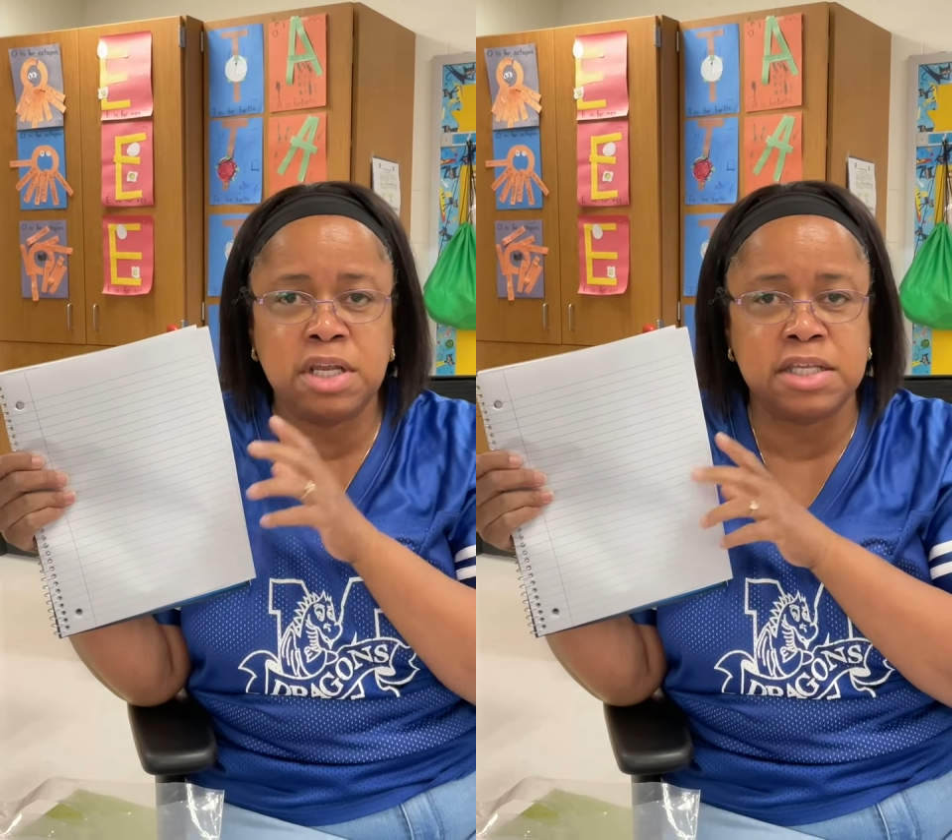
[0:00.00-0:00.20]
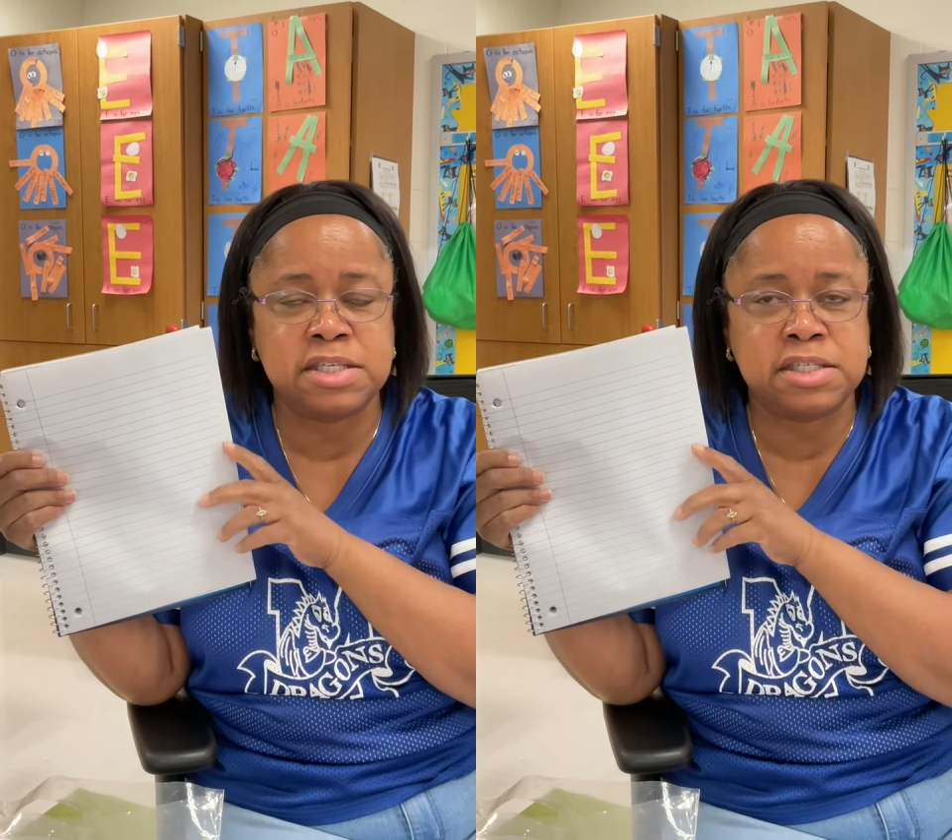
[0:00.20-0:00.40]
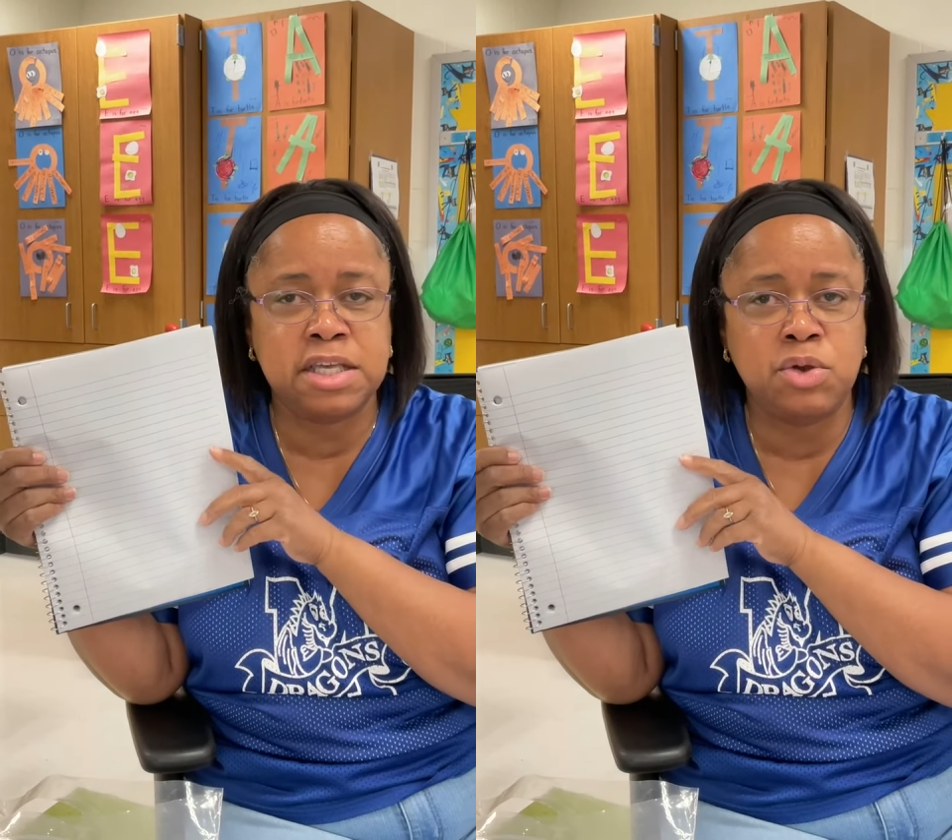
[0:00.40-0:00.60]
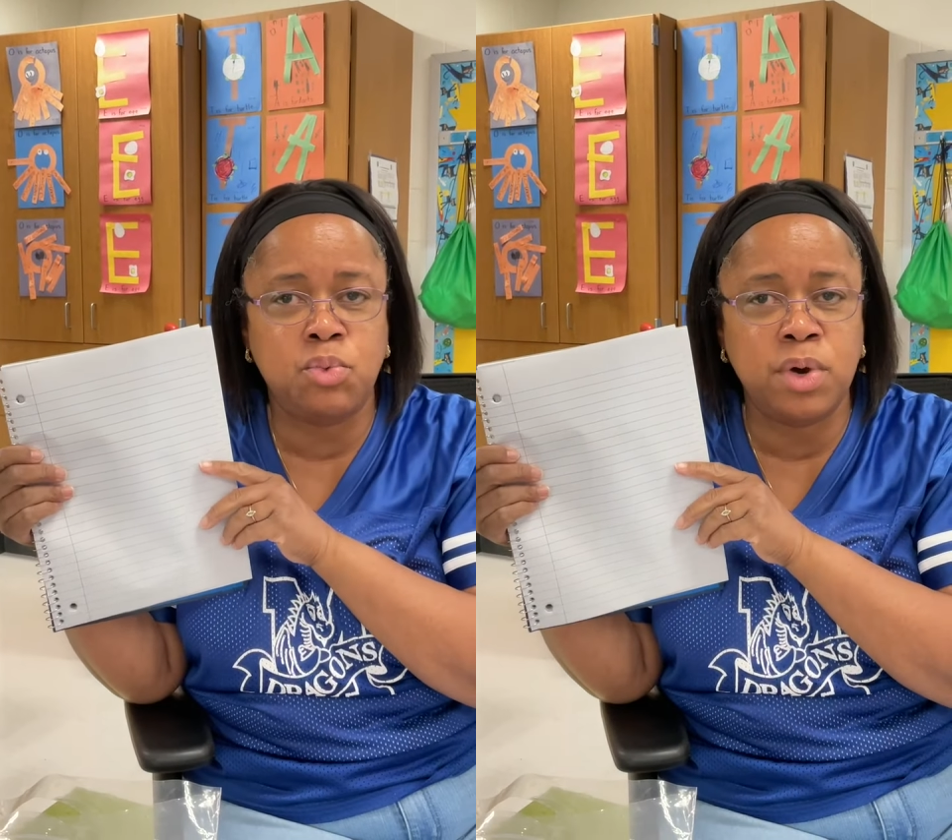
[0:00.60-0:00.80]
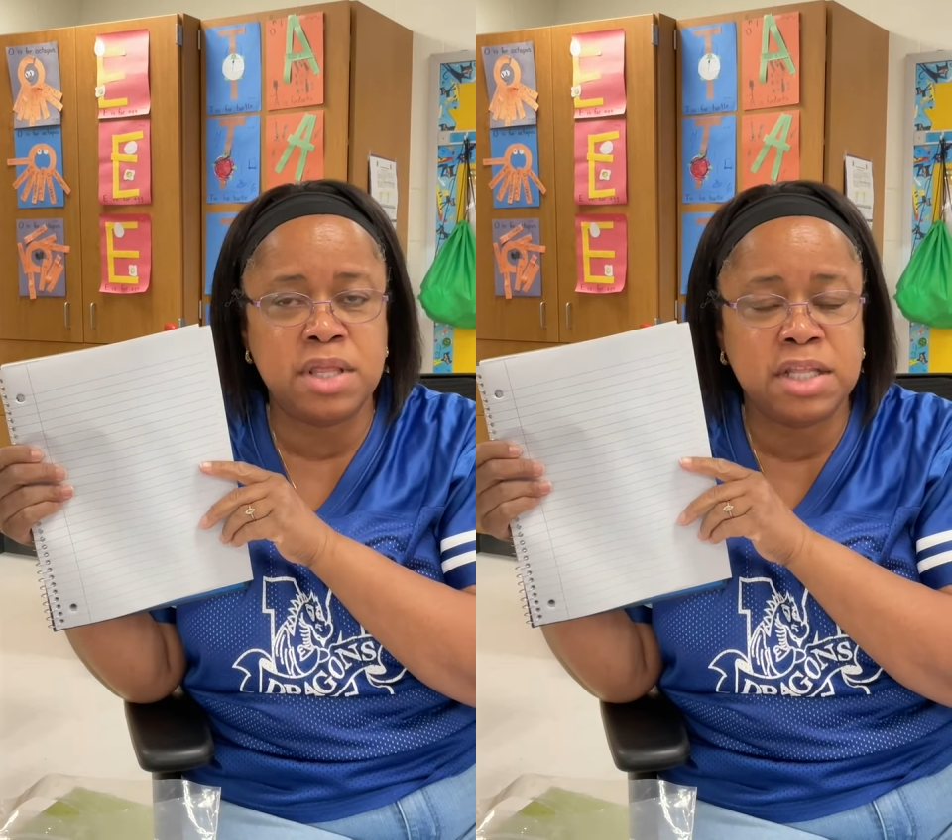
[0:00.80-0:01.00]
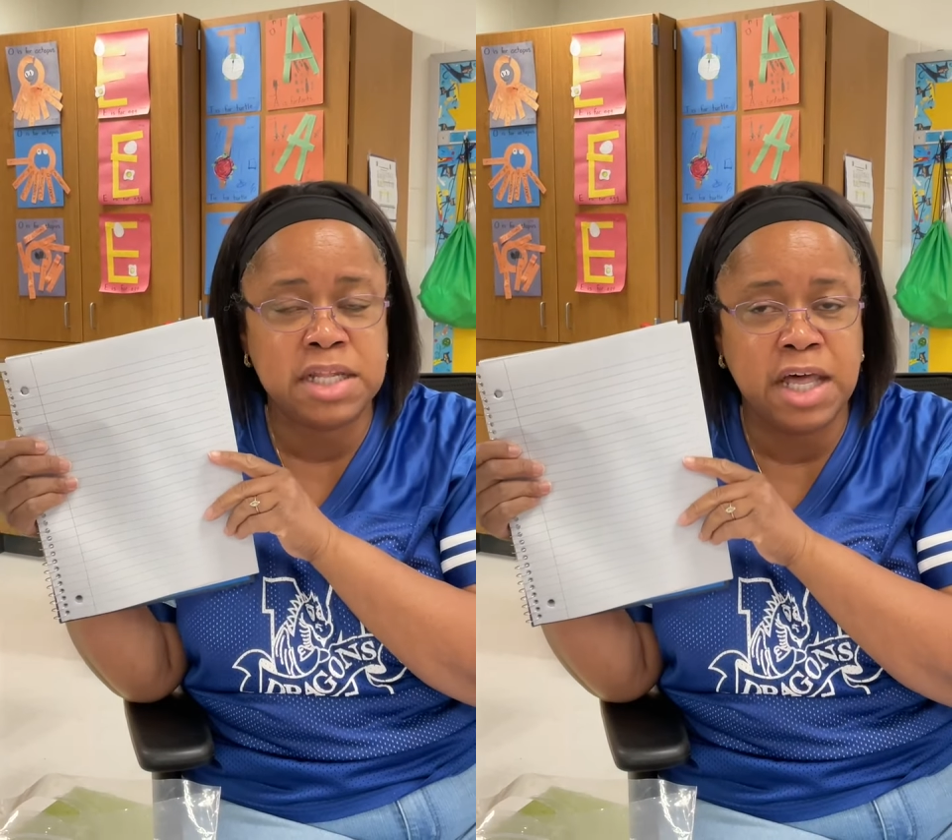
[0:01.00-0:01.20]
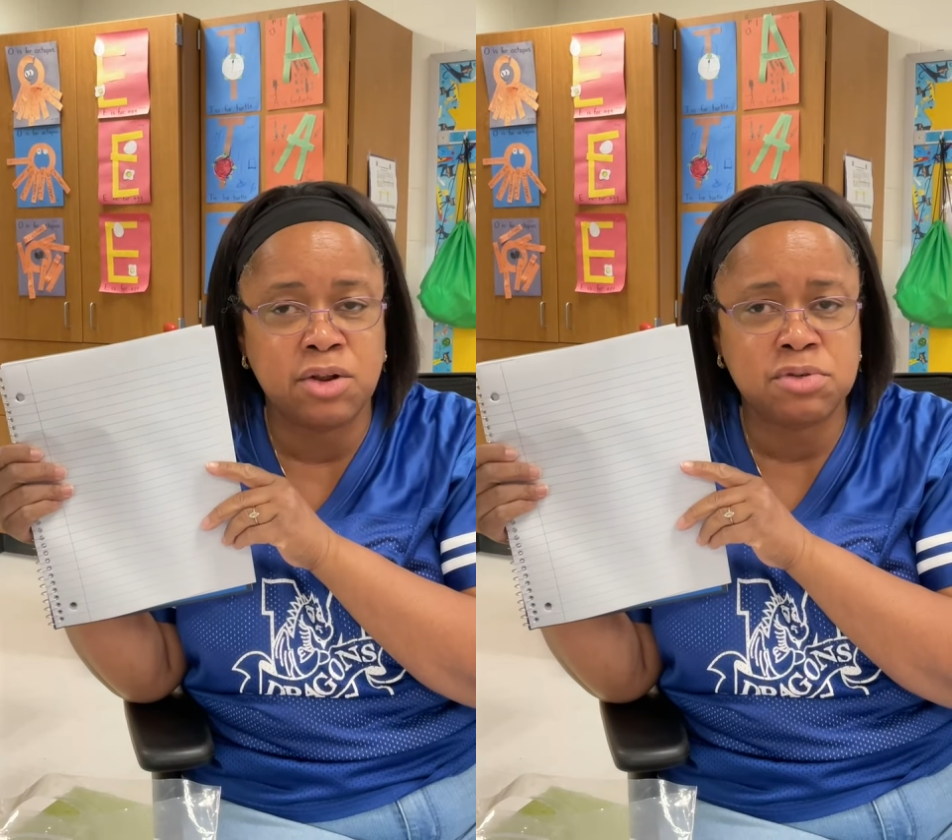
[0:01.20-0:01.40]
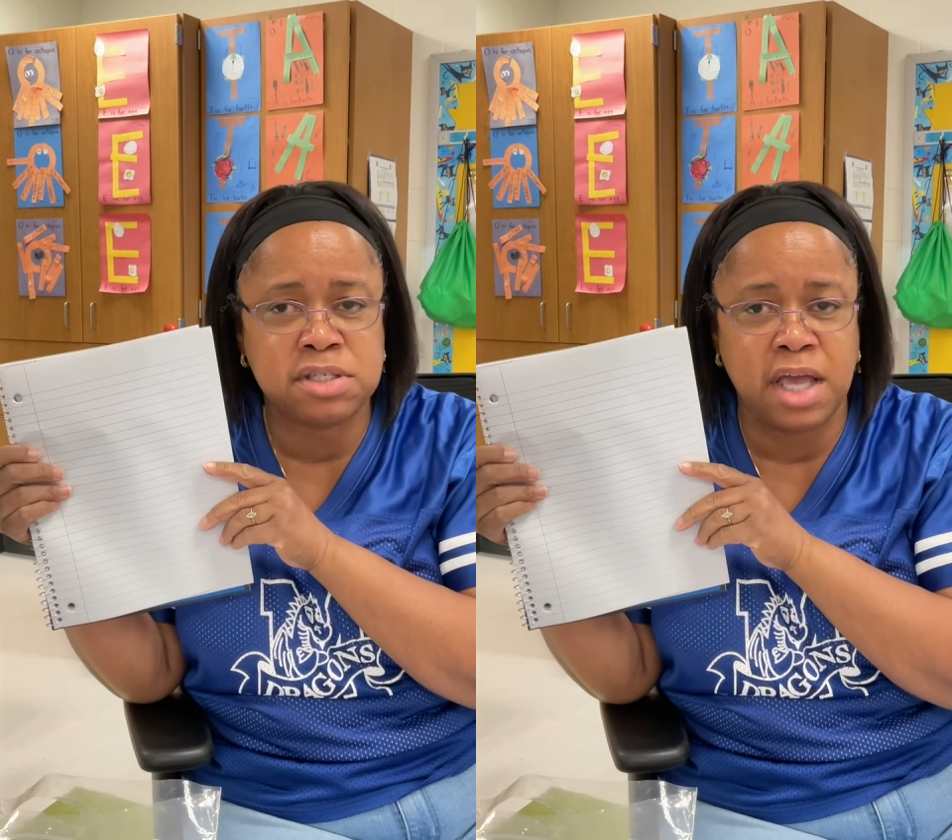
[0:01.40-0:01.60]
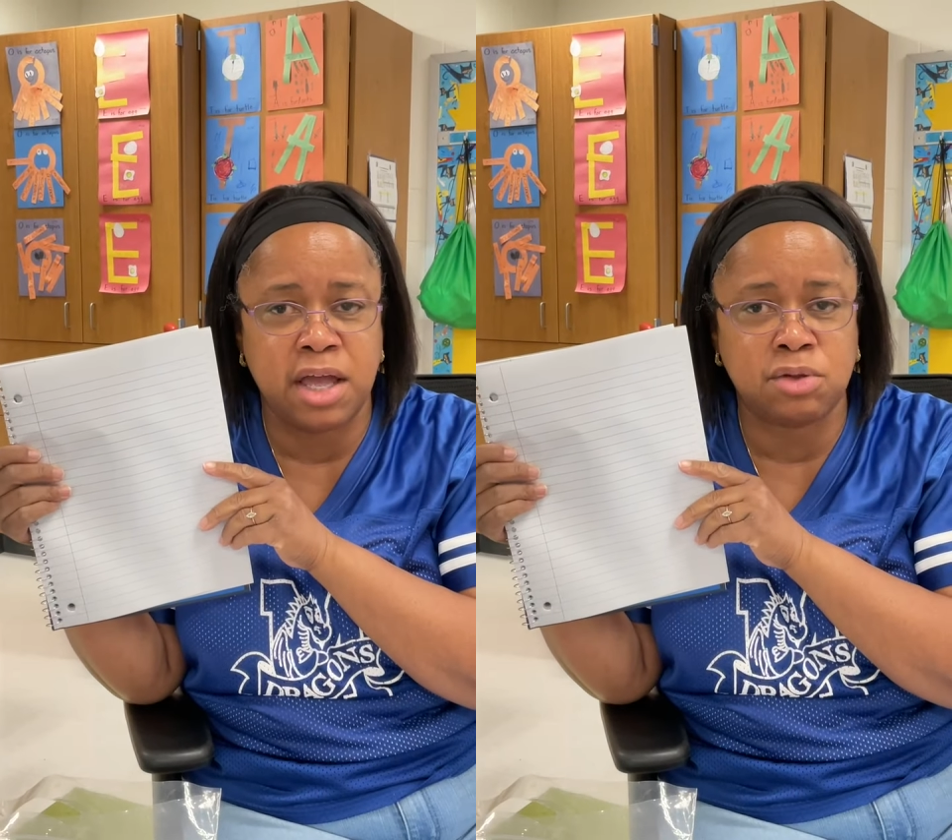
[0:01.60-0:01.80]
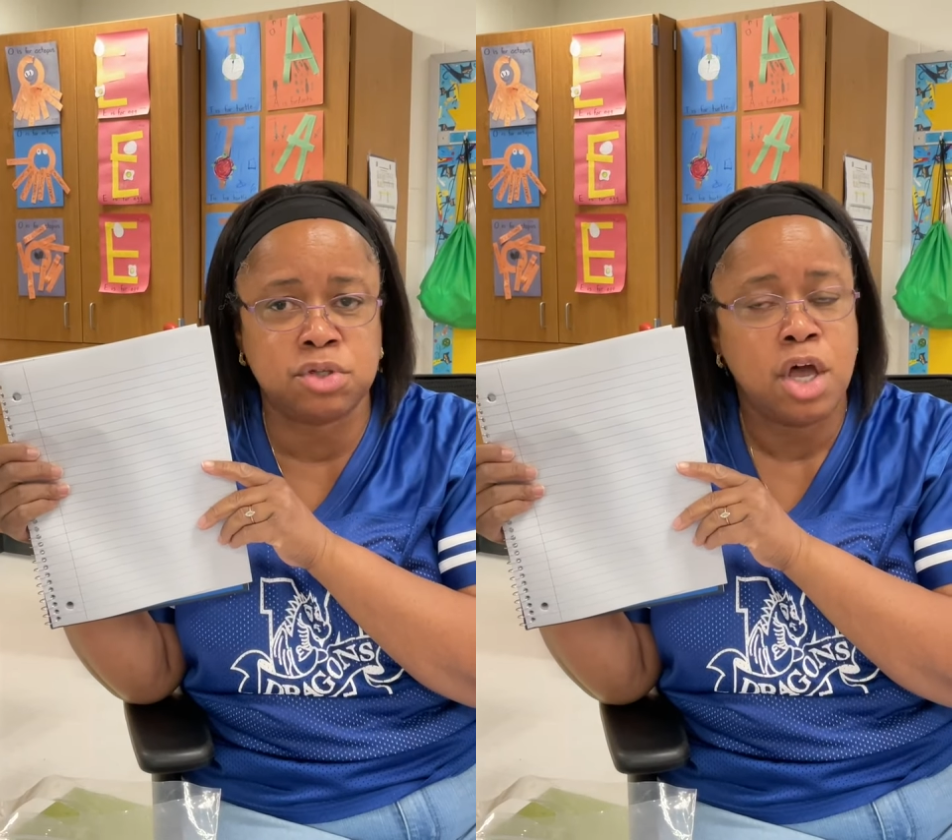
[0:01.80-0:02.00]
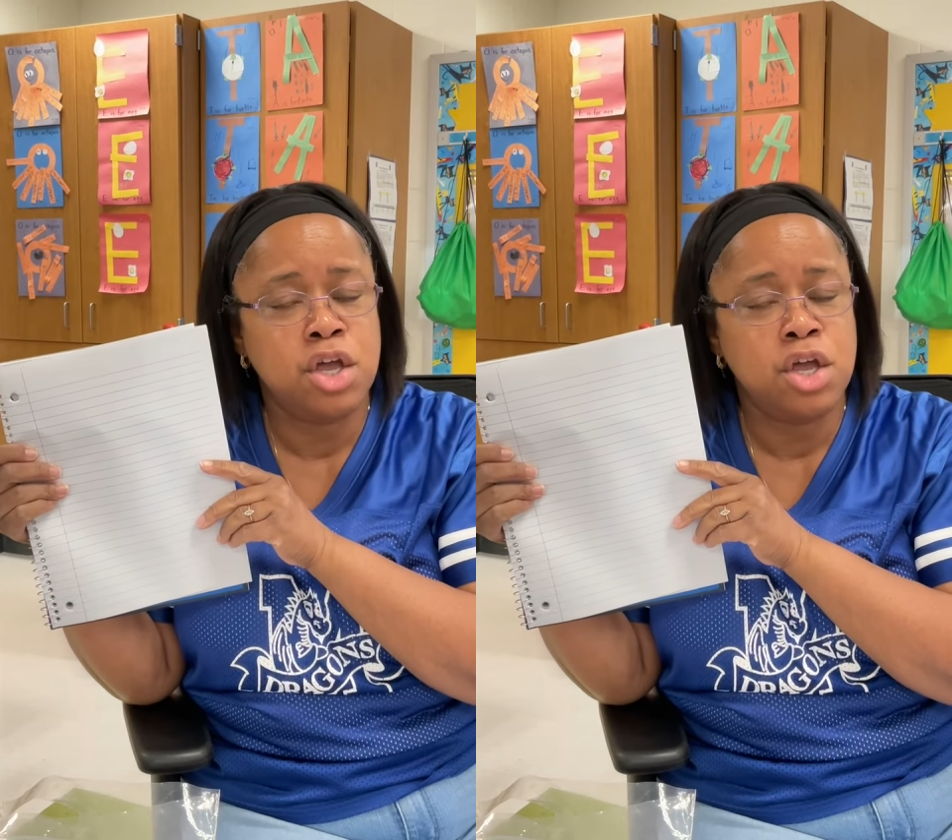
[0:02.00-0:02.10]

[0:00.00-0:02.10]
and see what letter sounds